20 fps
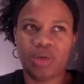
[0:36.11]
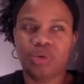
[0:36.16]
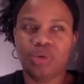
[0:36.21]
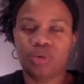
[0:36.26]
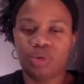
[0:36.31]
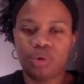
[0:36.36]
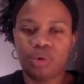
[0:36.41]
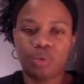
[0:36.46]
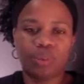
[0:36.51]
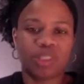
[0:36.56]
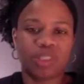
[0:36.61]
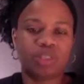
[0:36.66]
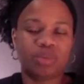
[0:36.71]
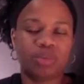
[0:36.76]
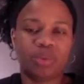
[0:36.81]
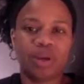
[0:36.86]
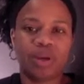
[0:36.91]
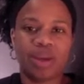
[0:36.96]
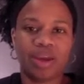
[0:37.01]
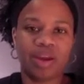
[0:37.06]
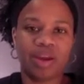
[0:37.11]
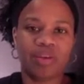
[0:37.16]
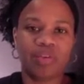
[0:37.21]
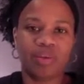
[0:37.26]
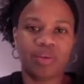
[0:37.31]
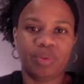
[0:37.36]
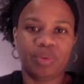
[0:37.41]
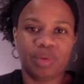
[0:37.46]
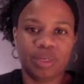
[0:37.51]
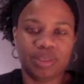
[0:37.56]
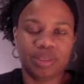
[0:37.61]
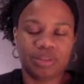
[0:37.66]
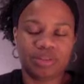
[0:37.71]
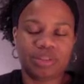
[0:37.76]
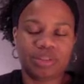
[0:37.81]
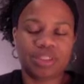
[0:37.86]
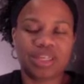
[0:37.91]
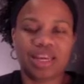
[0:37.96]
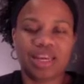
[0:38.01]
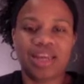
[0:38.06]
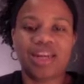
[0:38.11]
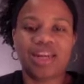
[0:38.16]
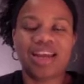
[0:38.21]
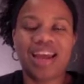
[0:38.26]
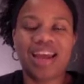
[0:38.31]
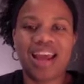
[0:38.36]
or winter break, however you want to say it,